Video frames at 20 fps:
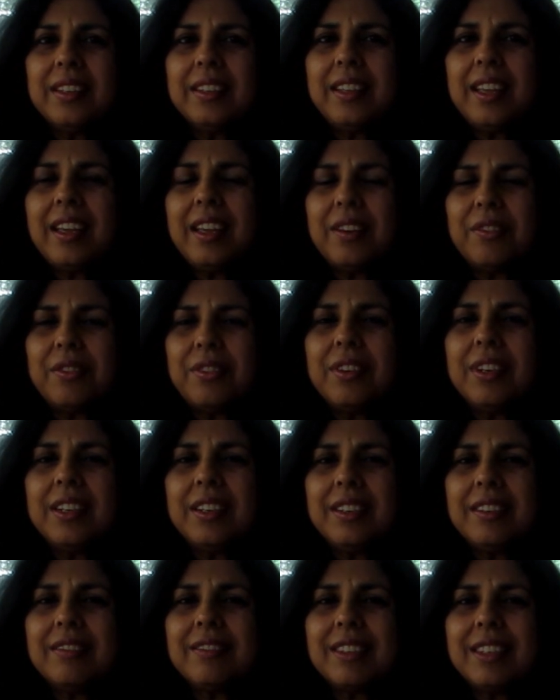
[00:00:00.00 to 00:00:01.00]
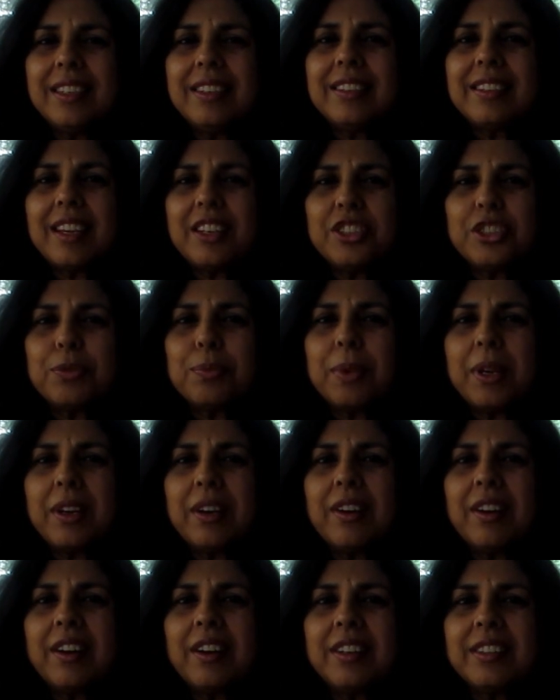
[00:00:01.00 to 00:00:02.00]
They have really, really touched my
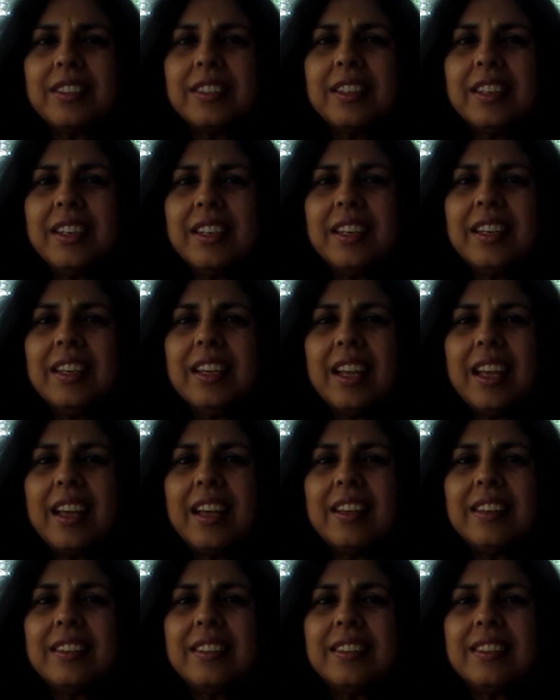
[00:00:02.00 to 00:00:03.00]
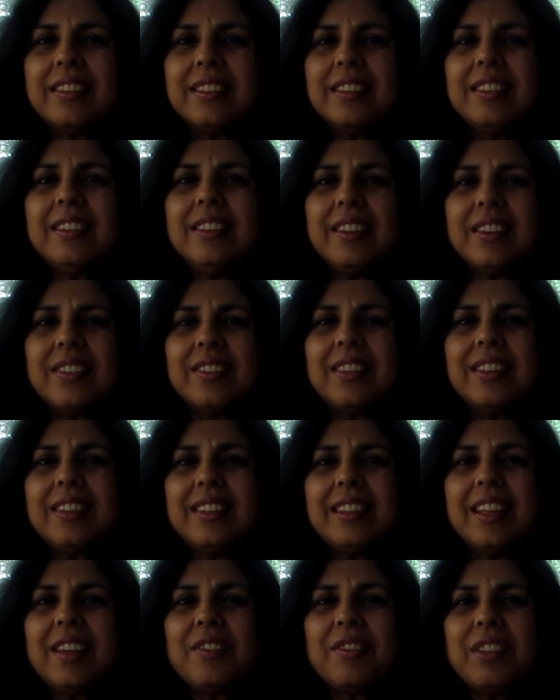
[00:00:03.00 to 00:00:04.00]
heart. And,
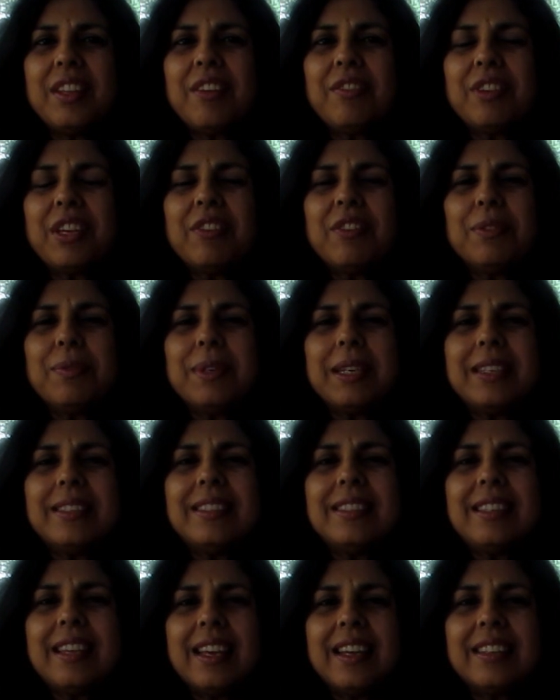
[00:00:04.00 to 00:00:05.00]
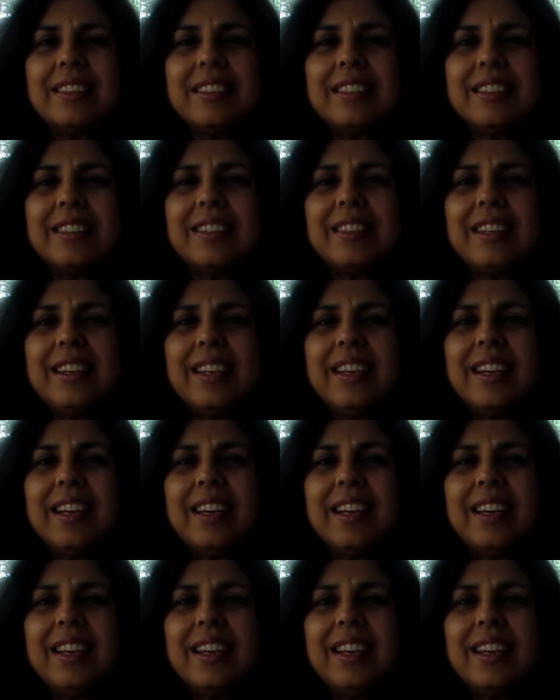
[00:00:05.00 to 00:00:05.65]
they've given me a standard.